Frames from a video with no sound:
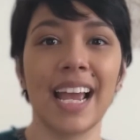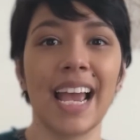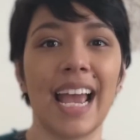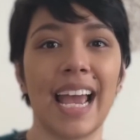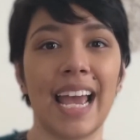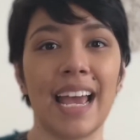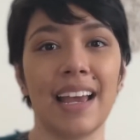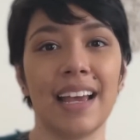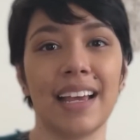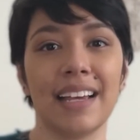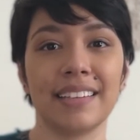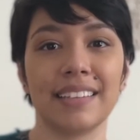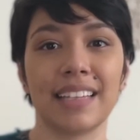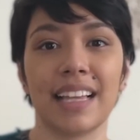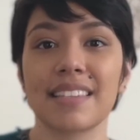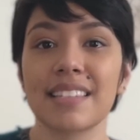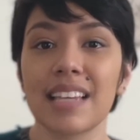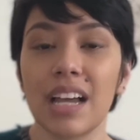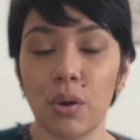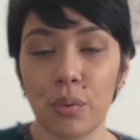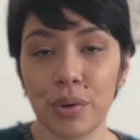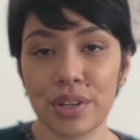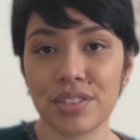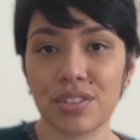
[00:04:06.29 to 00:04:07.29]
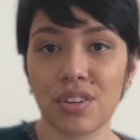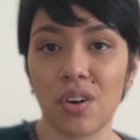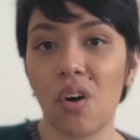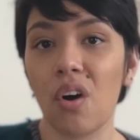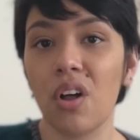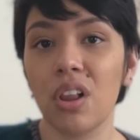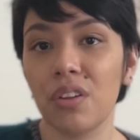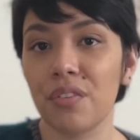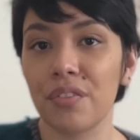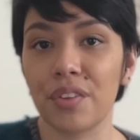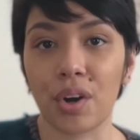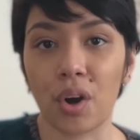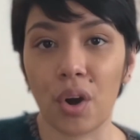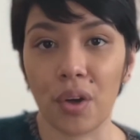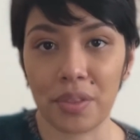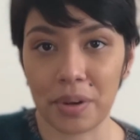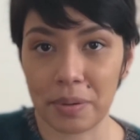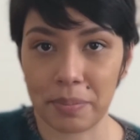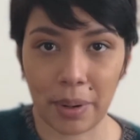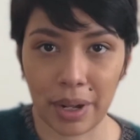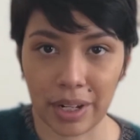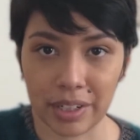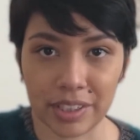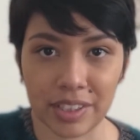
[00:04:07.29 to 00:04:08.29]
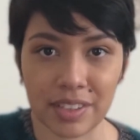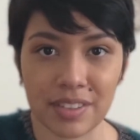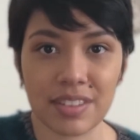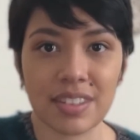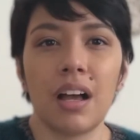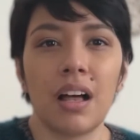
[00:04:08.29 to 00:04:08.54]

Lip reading: And that's how I saw all of their other patterns.